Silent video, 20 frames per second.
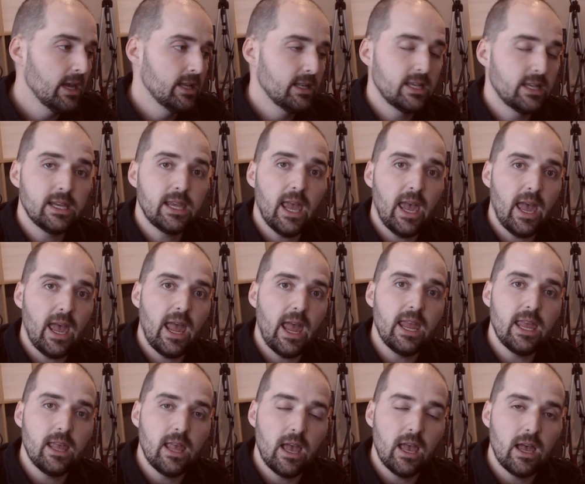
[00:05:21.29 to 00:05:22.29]
to get
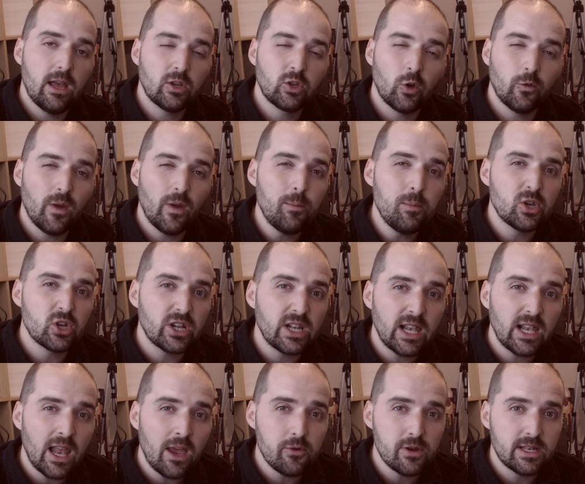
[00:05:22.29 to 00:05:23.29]
a sort of image
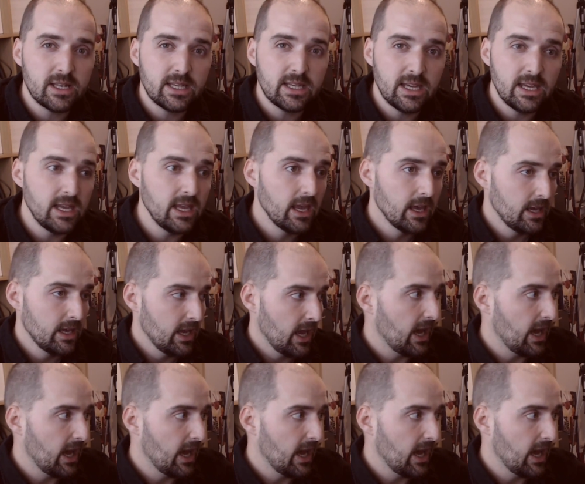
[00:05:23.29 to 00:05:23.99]
clarity